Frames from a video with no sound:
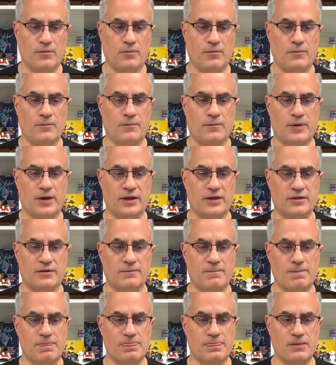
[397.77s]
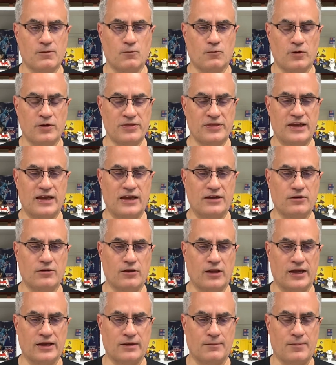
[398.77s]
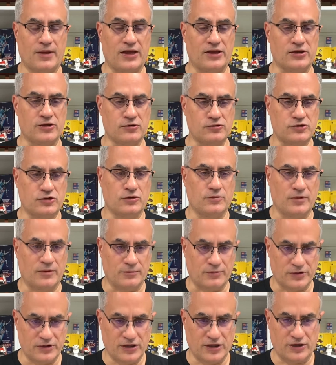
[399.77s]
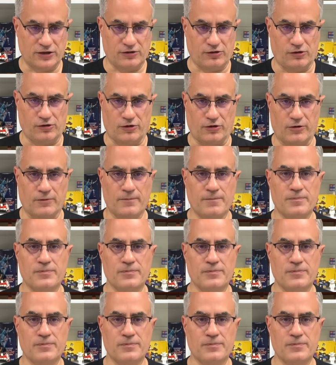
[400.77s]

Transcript: But one thing I don't like about YouTube in particular